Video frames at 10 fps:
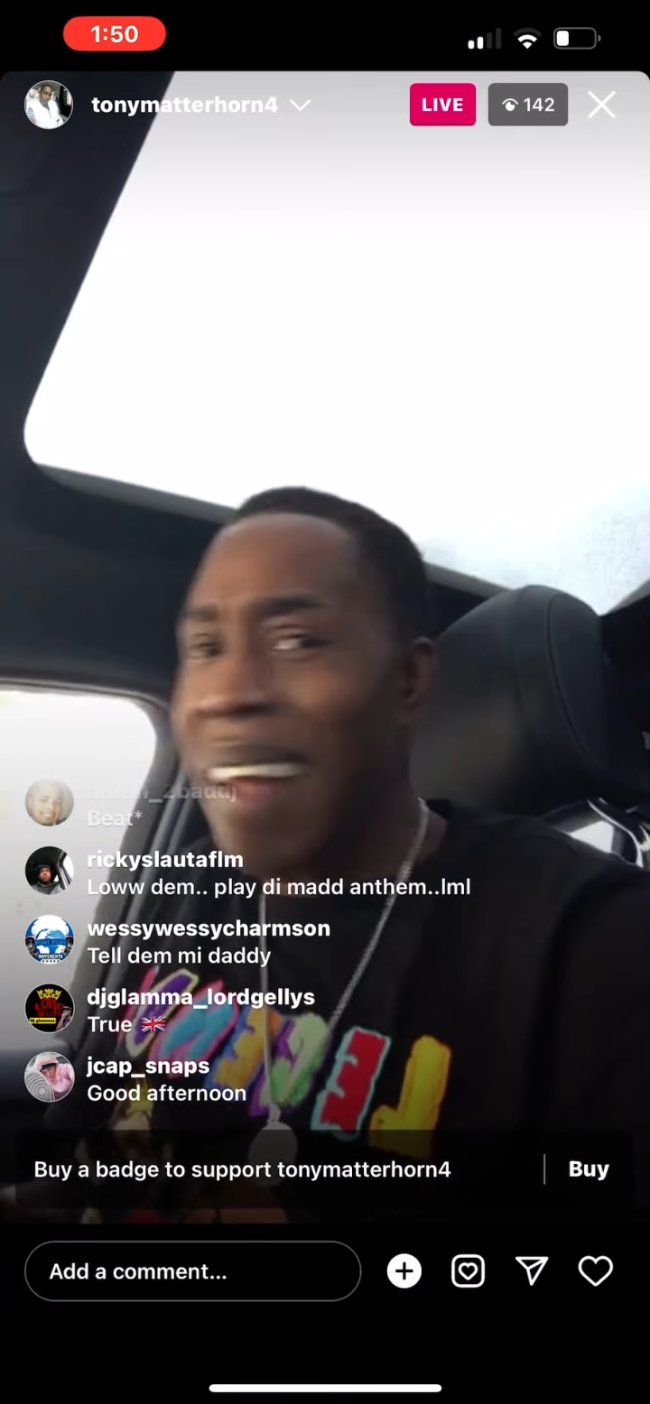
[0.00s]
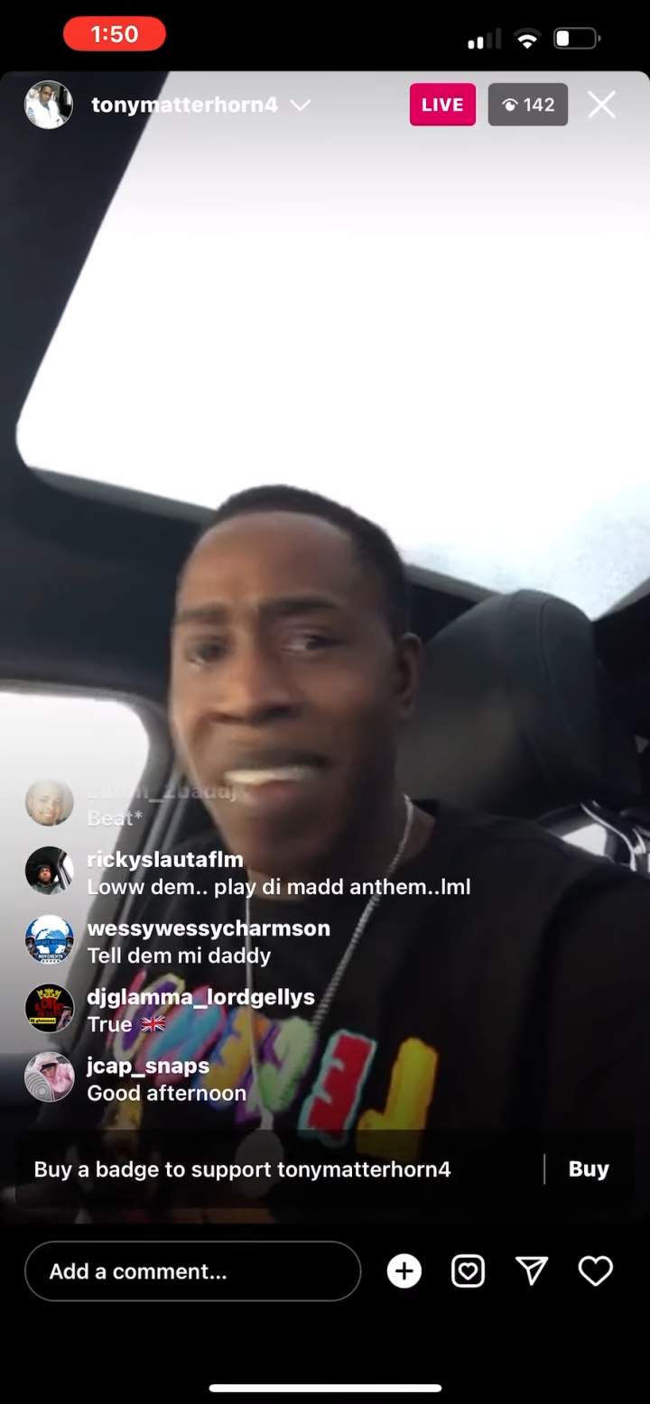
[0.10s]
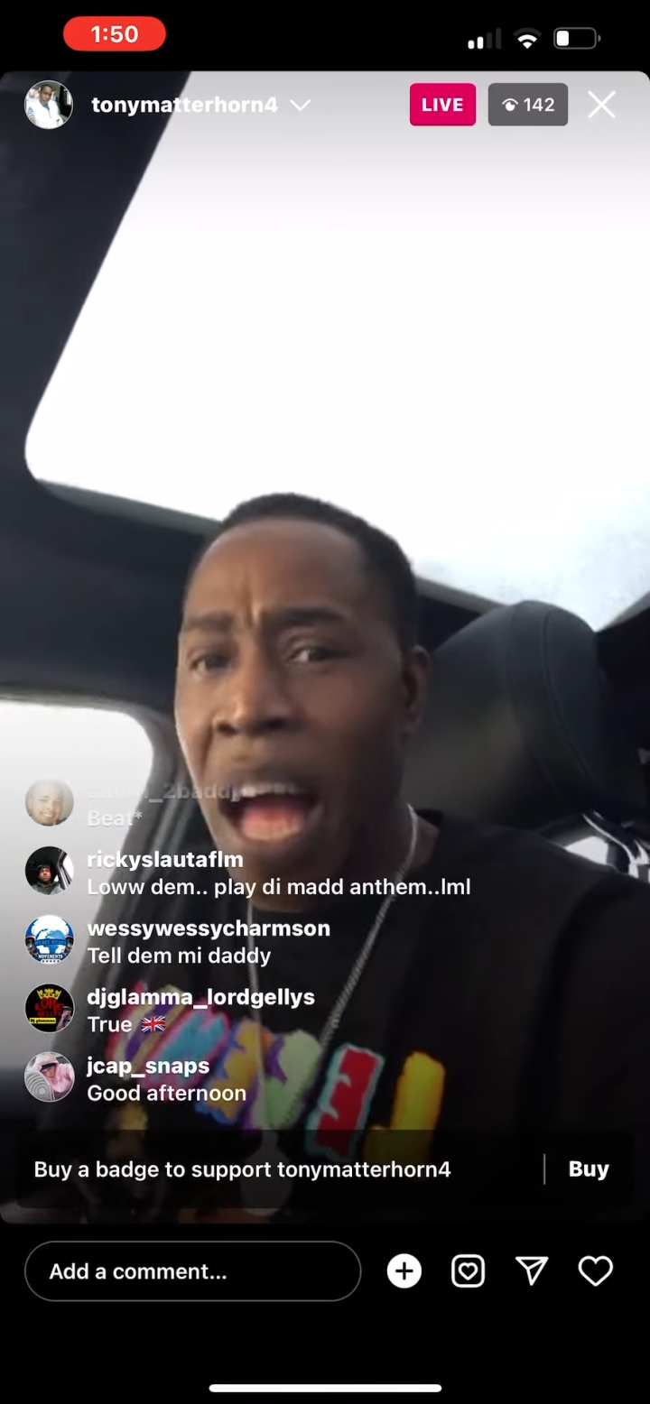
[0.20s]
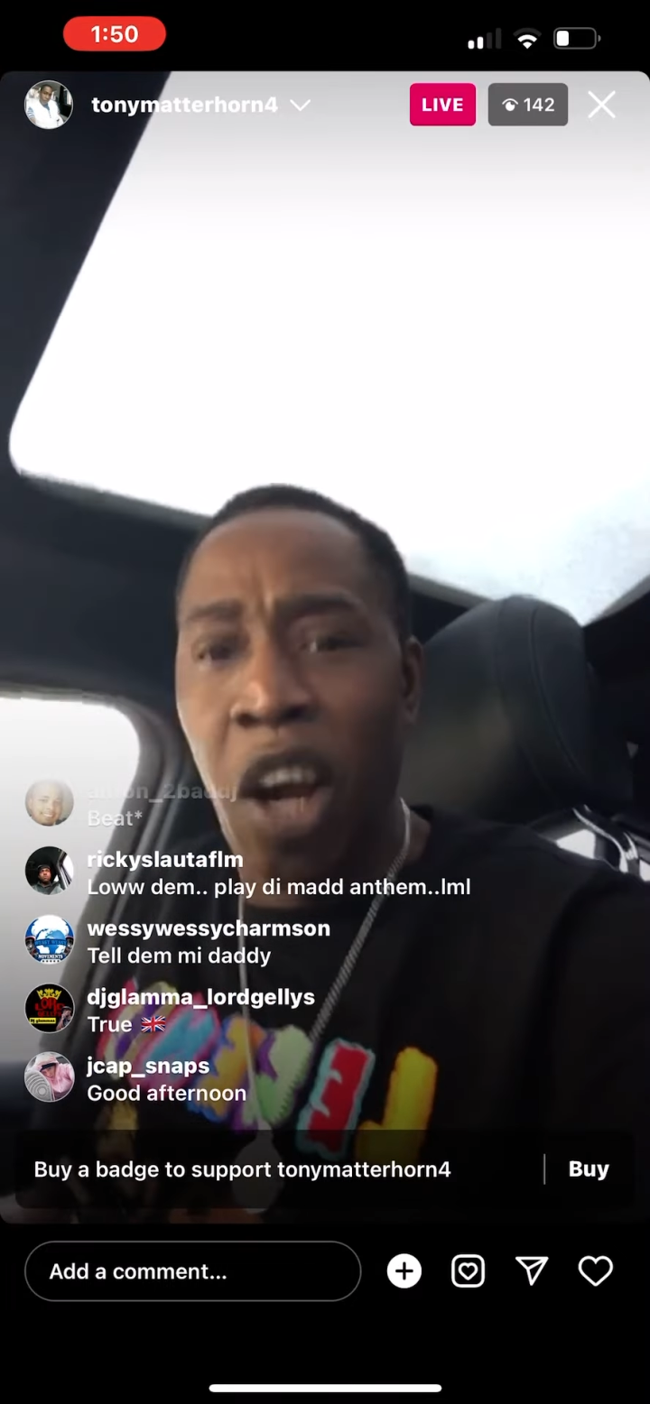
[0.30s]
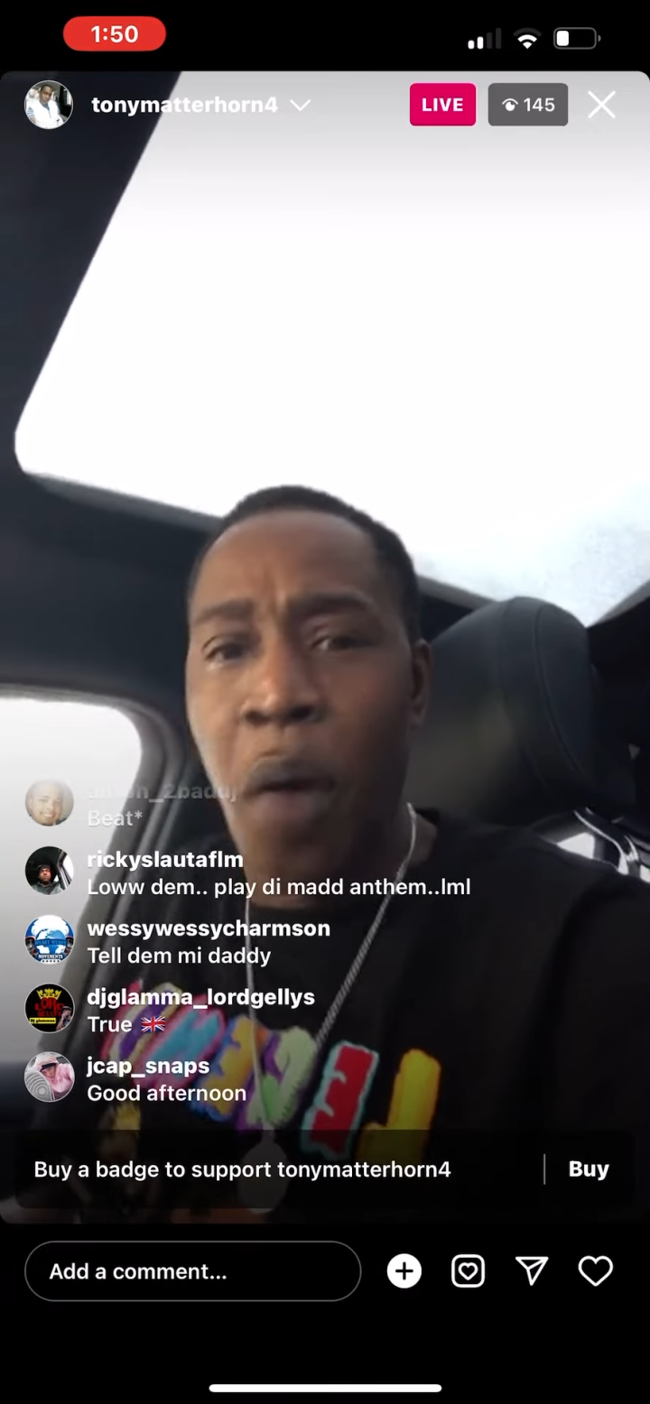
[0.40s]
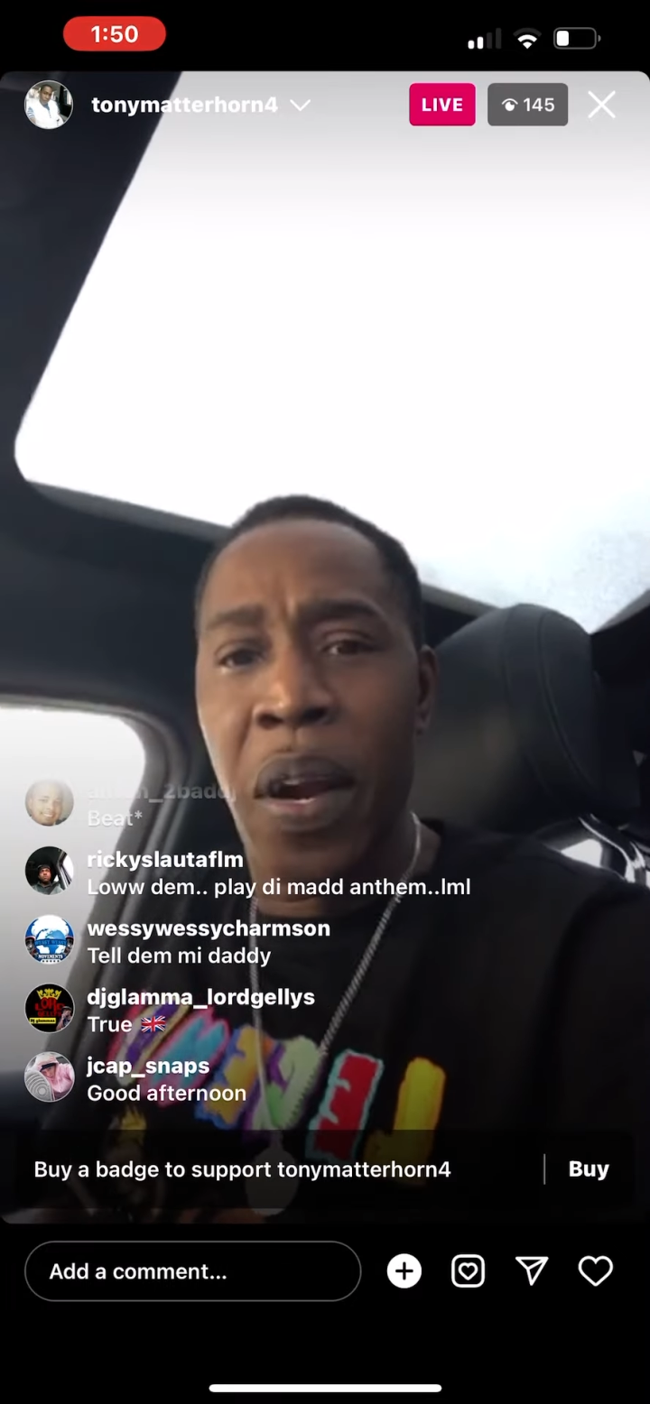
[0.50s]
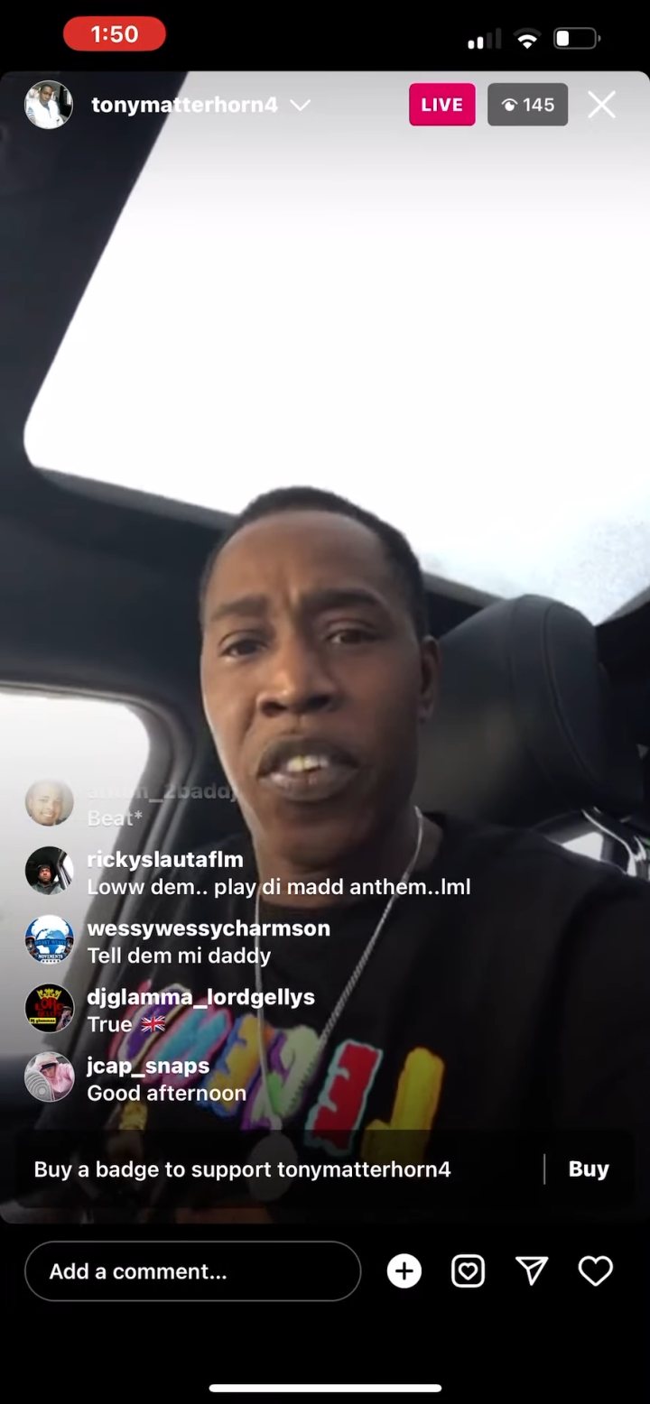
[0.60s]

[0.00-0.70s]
That's not